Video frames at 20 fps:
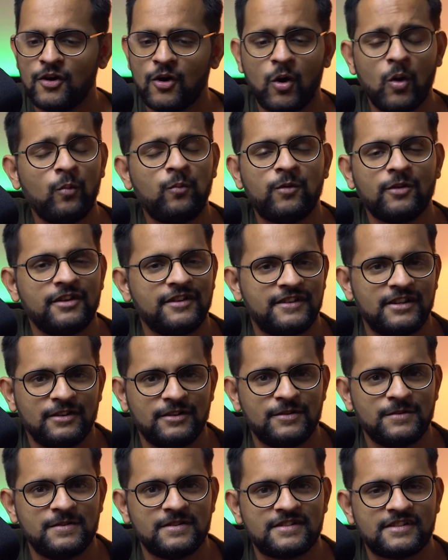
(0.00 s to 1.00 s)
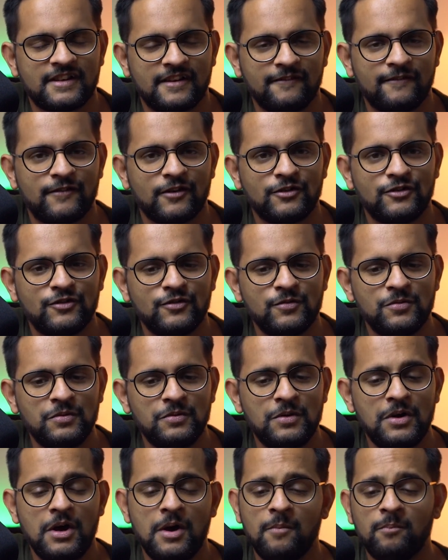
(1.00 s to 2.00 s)
hopefully they'll do the same for
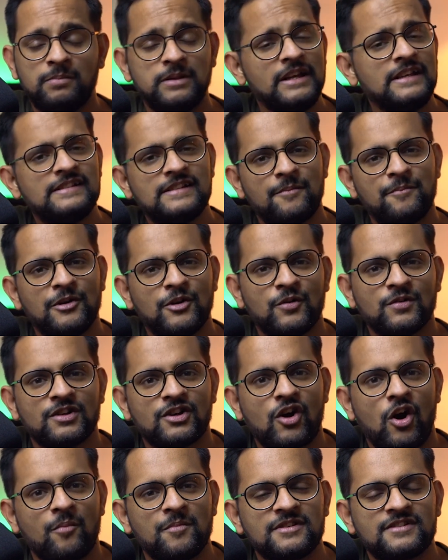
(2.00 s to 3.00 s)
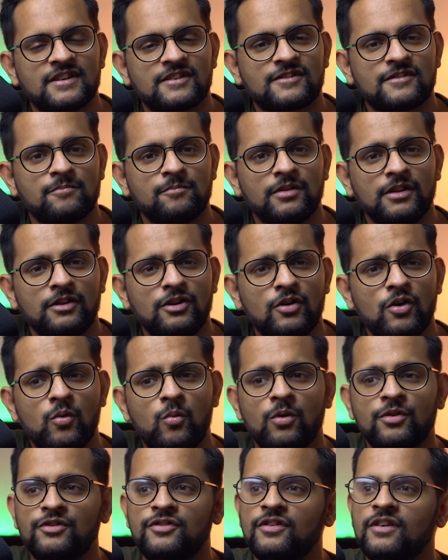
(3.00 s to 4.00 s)
you please let me know in the comment section below
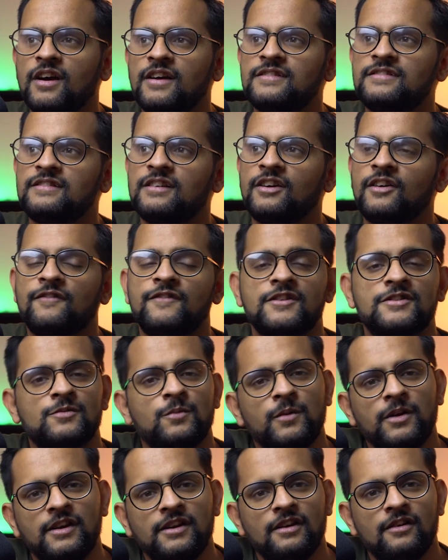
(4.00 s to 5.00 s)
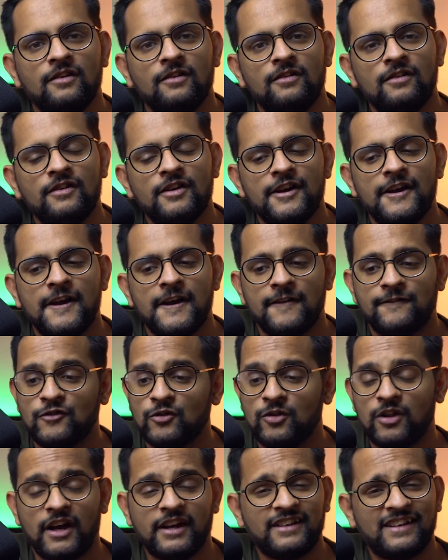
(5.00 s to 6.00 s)
what do you guys think of this video if
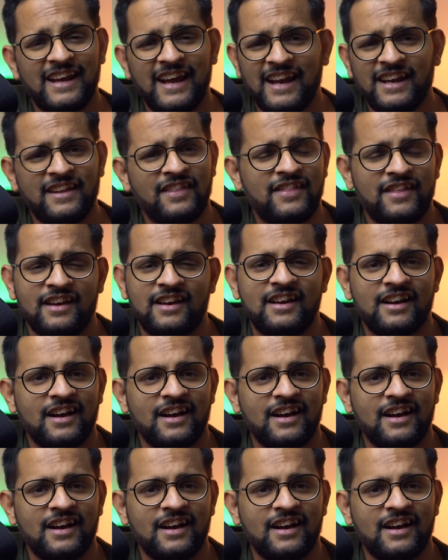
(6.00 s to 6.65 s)
you liked anything